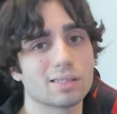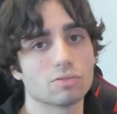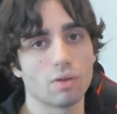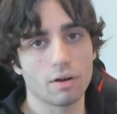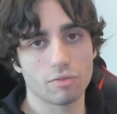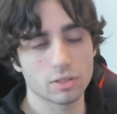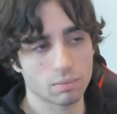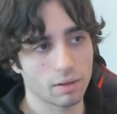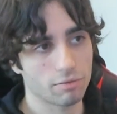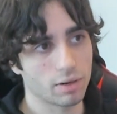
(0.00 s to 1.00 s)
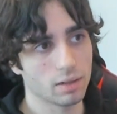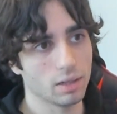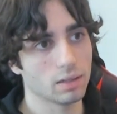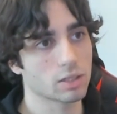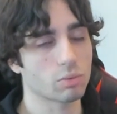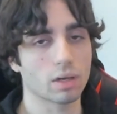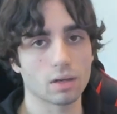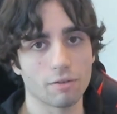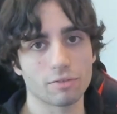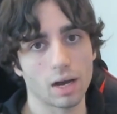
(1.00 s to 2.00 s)
It's very free-to-play friendly. That's why
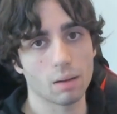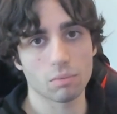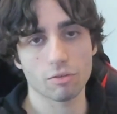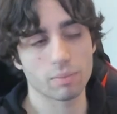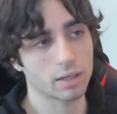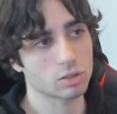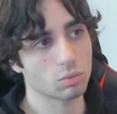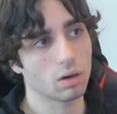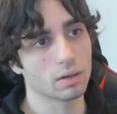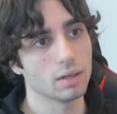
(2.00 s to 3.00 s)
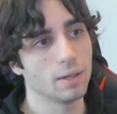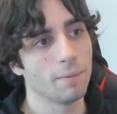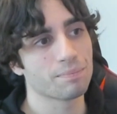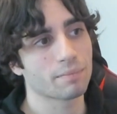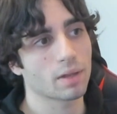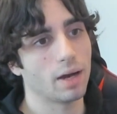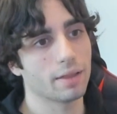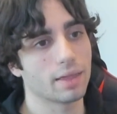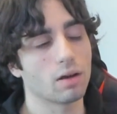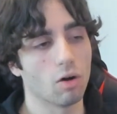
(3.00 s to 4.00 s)
Kafka and both Black Swan, I
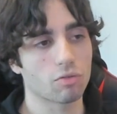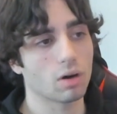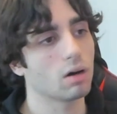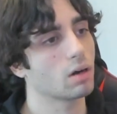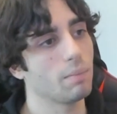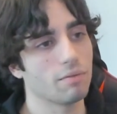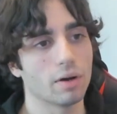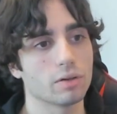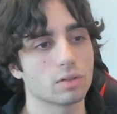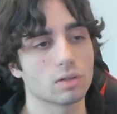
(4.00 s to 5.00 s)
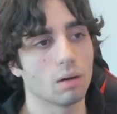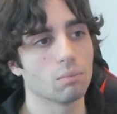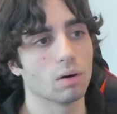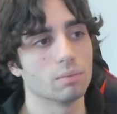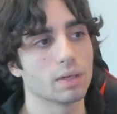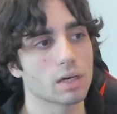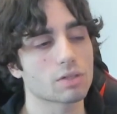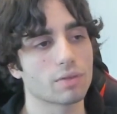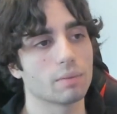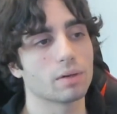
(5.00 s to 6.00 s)
think overall are going to be very good combo because
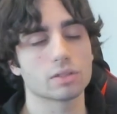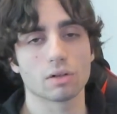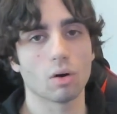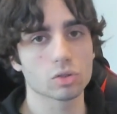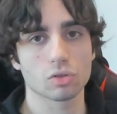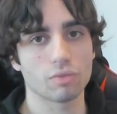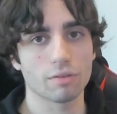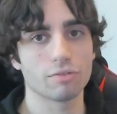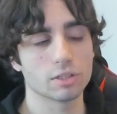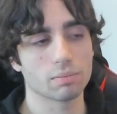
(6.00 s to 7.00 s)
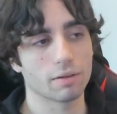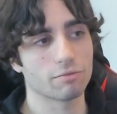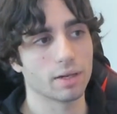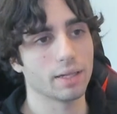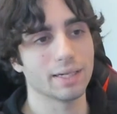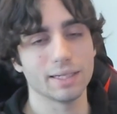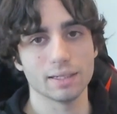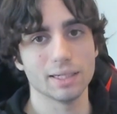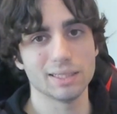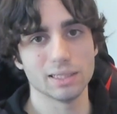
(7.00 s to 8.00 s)
of that, because they're also very free-to-play friendly and
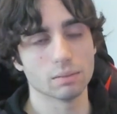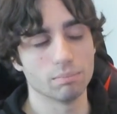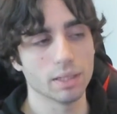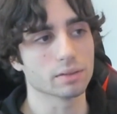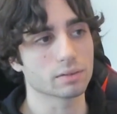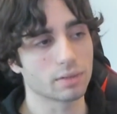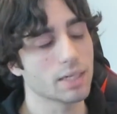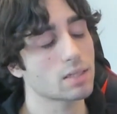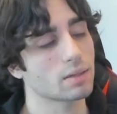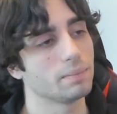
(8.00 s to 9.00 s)
easy to build, right?